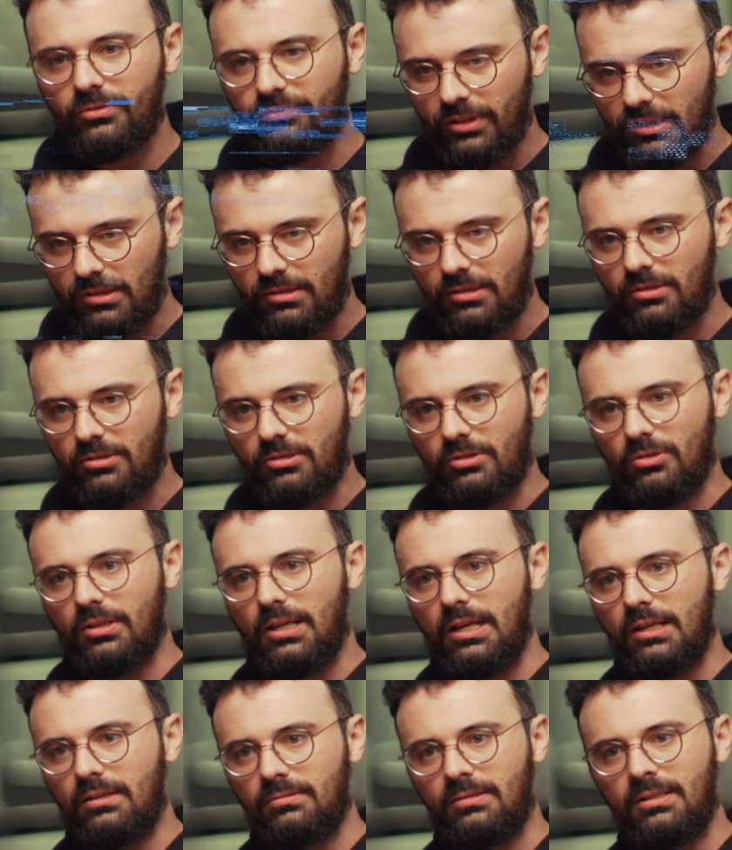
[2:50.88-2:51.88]
to fix this so
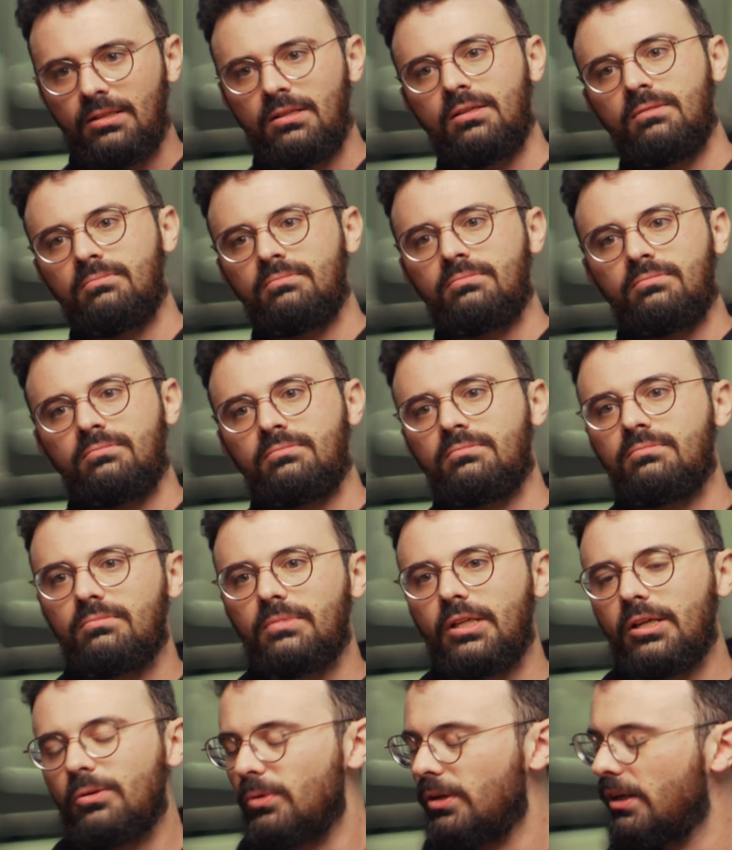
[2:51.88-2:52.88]
that
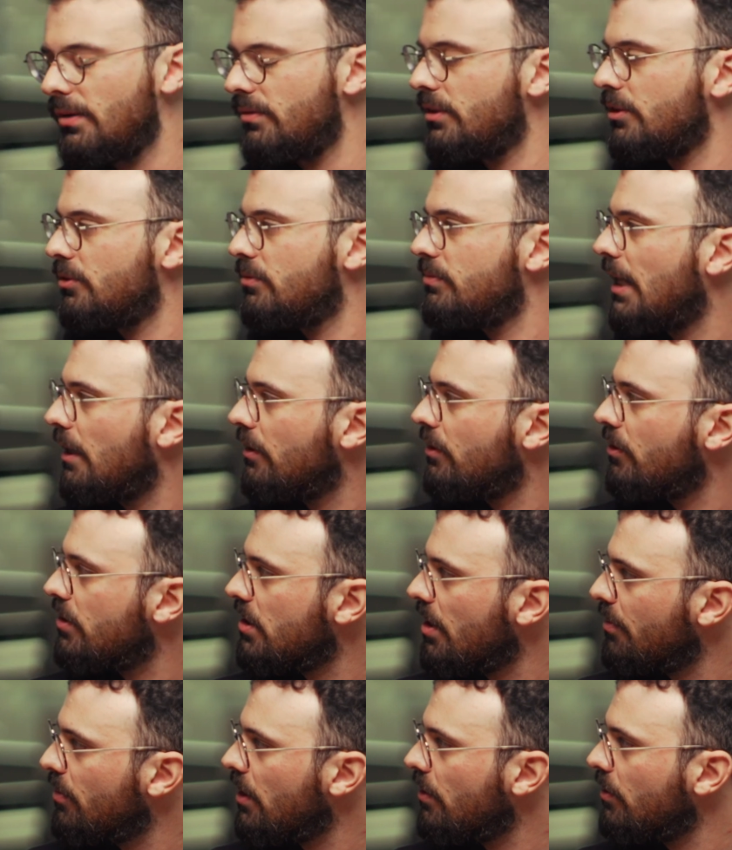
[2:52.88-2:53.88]
like whenever you download
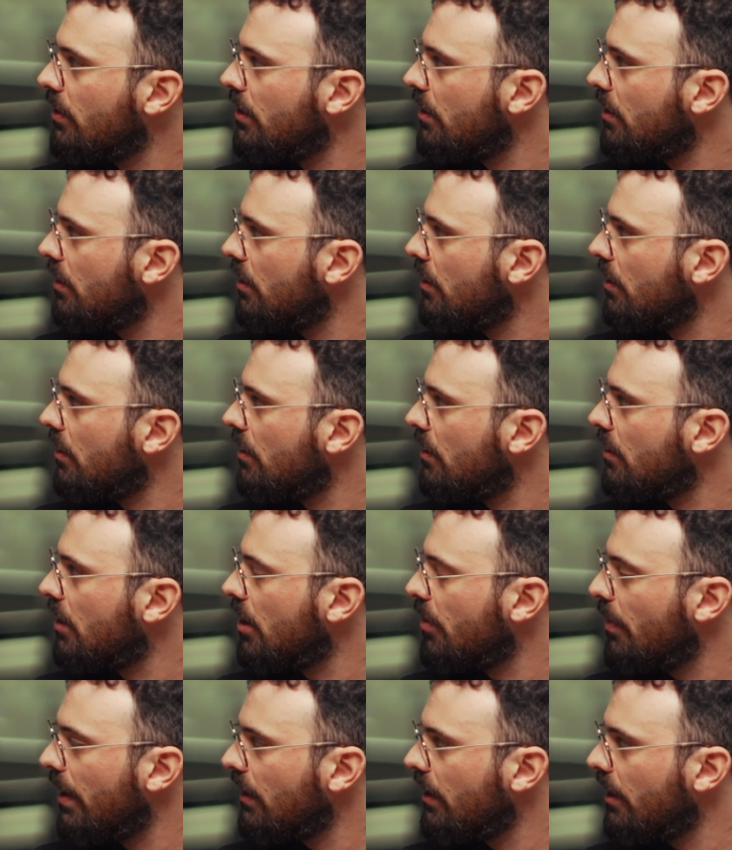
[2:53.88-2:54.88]
something with the
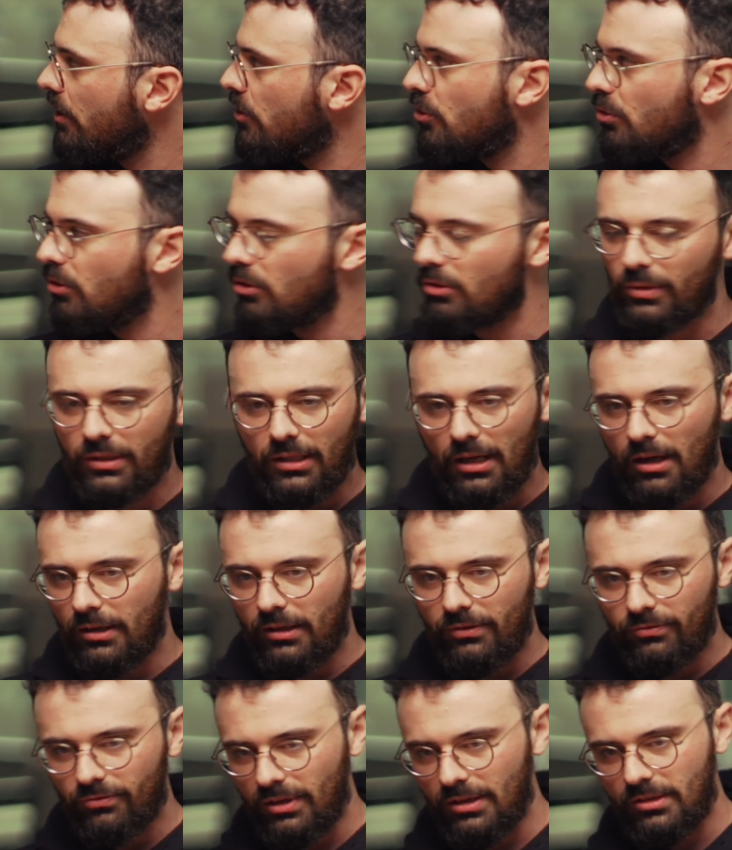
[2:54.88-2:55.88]
command line tool with the
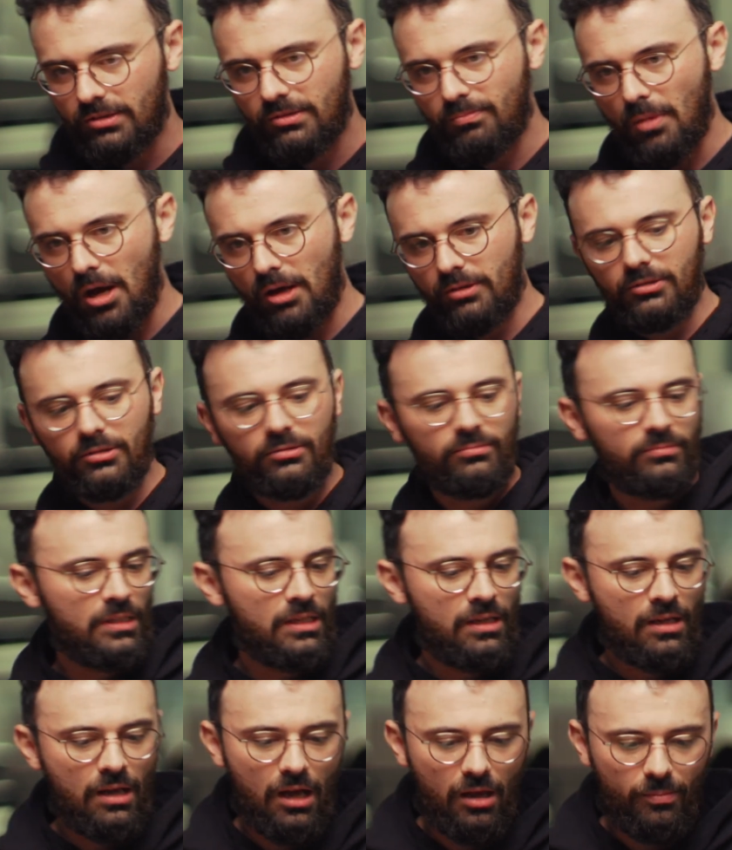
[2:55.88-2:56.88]
Hugging Face model,
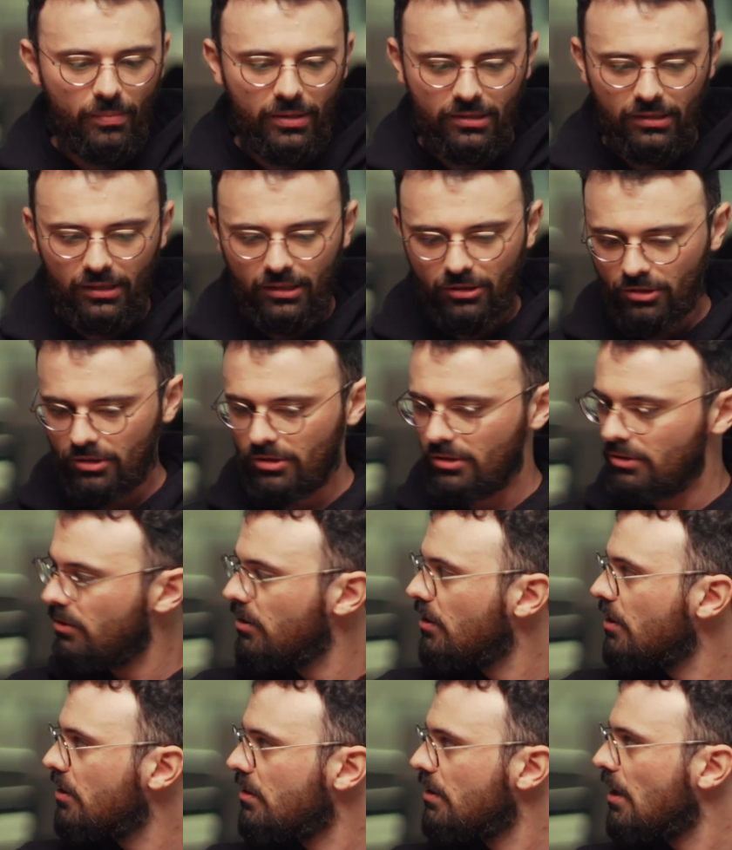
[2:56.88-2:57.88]
uh, basically it just
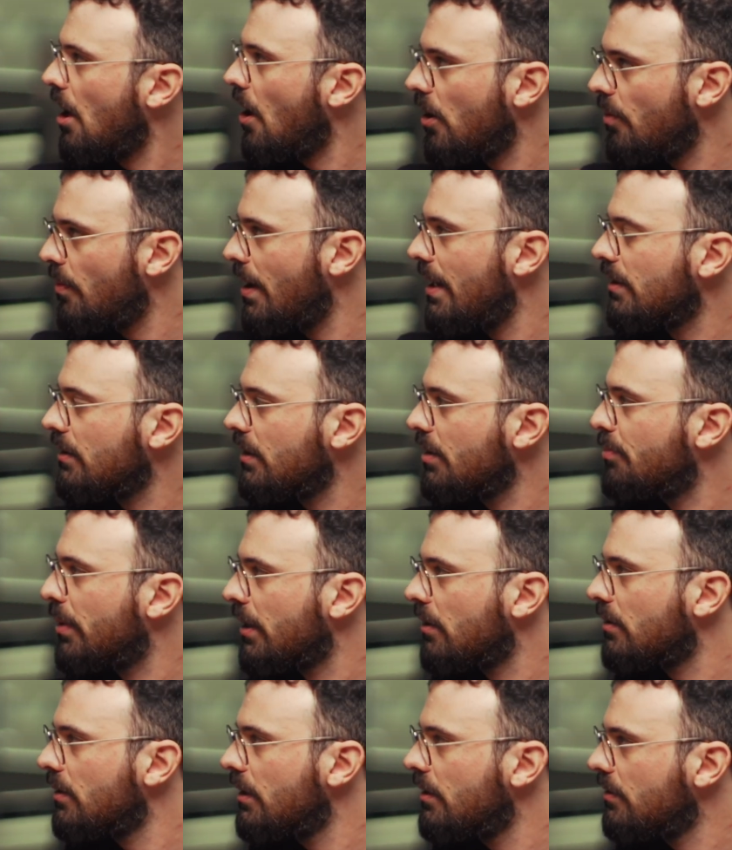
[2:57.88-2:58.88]
doesn't automatically
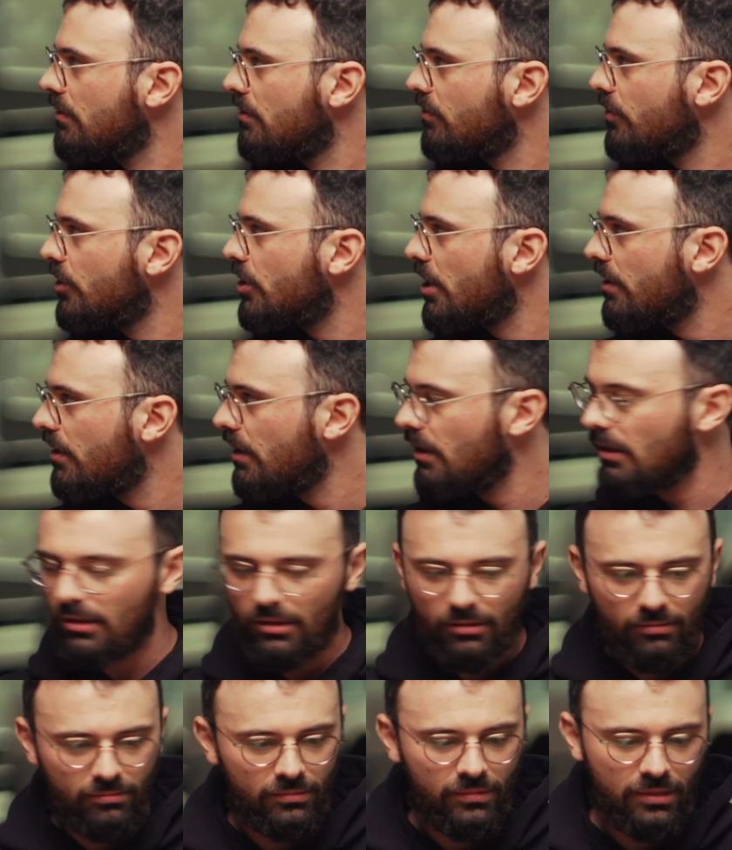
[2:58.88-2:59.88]
pickle it, which yeah. I
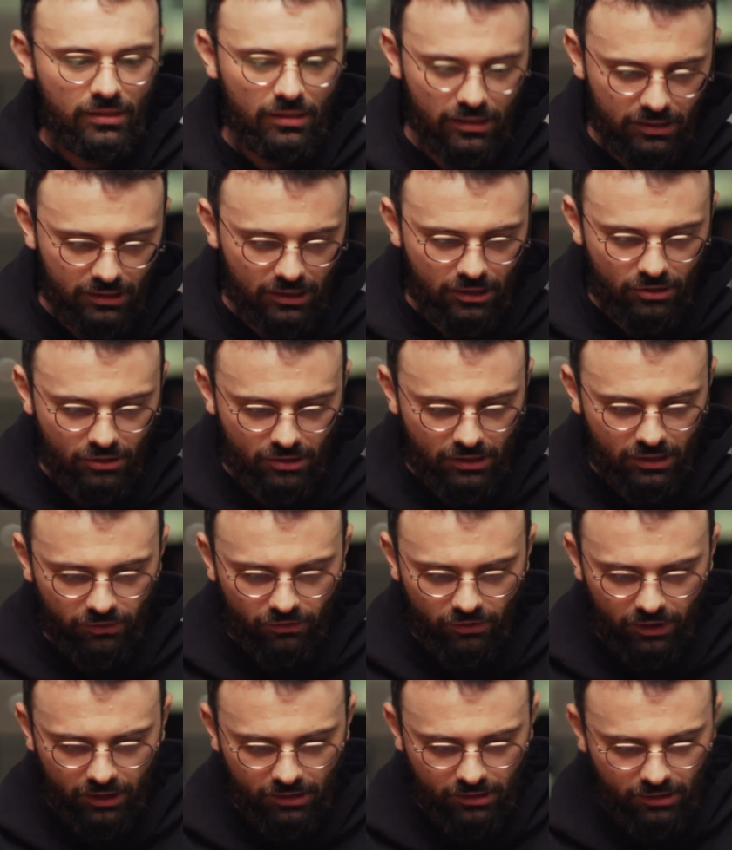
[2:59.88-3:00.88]
think is an interesting
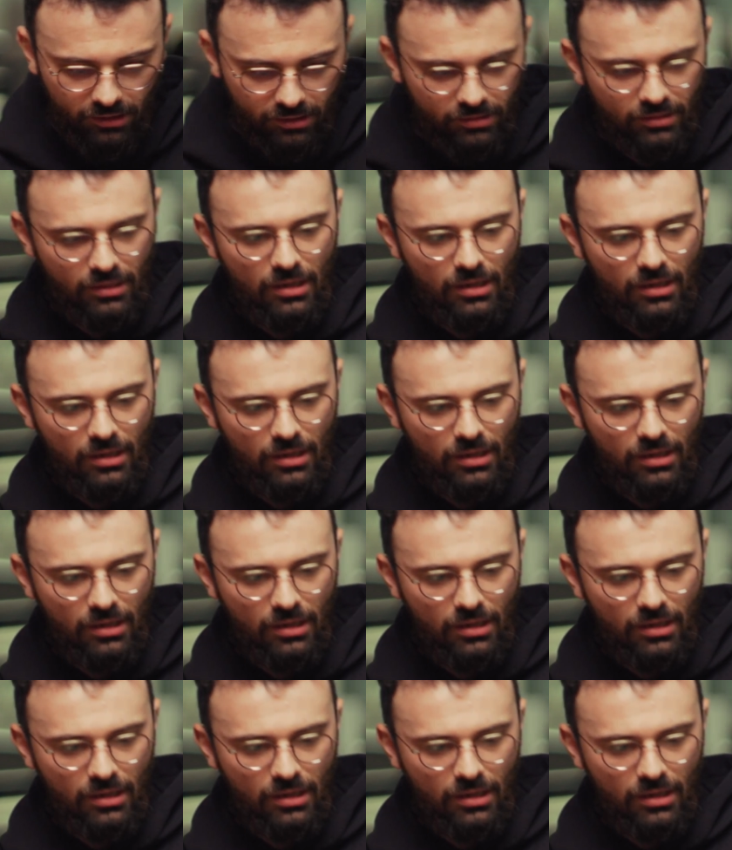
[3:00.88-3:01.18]
fix.